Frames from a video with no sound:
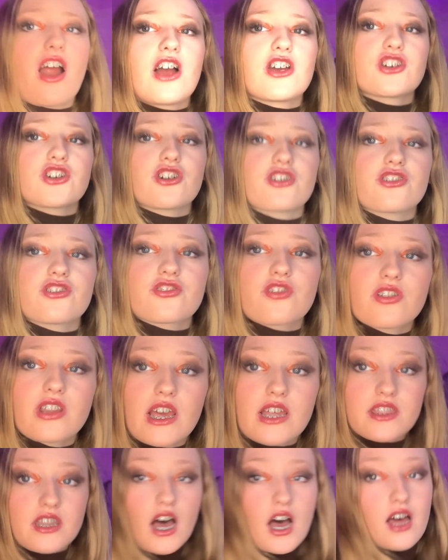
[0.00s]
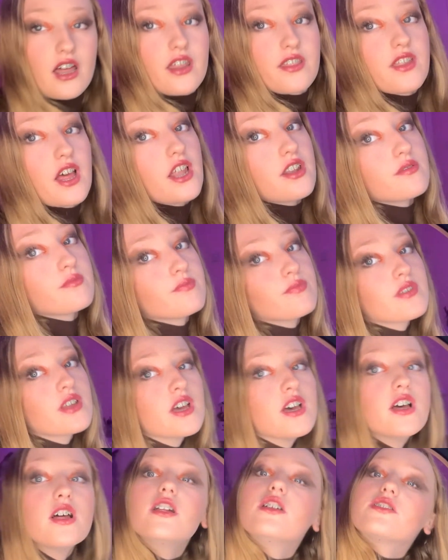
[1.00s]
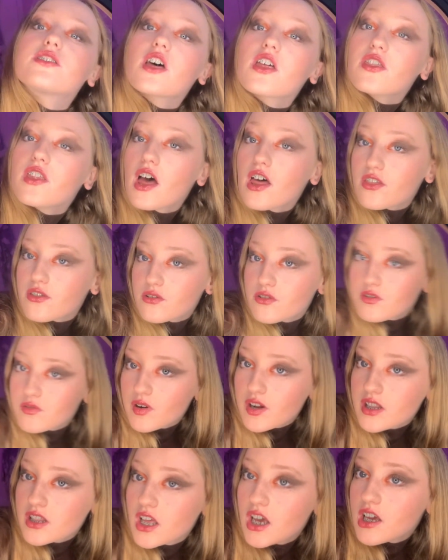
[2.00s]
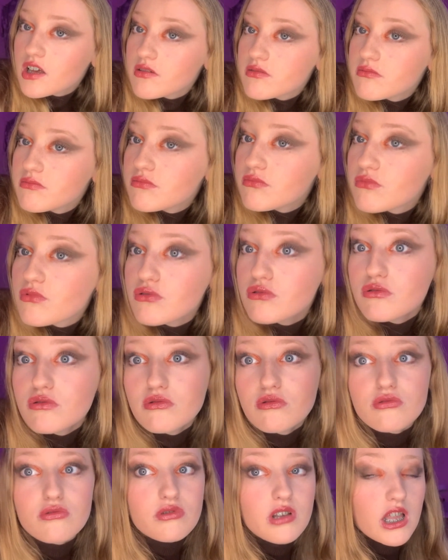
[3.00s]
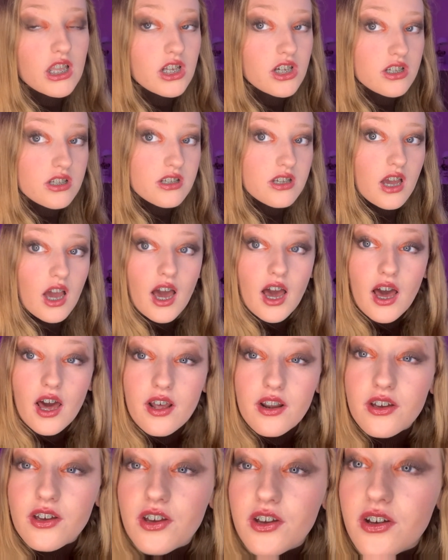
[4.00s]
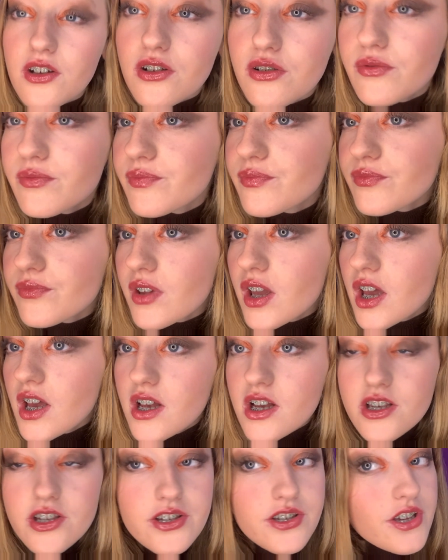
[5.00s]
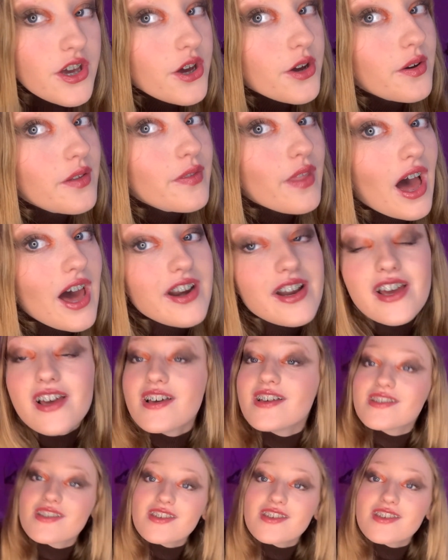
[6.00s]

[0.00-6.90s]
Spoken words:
should have just gone like that and then done that through the ring light. Ooh, that looks kind of cool. So that is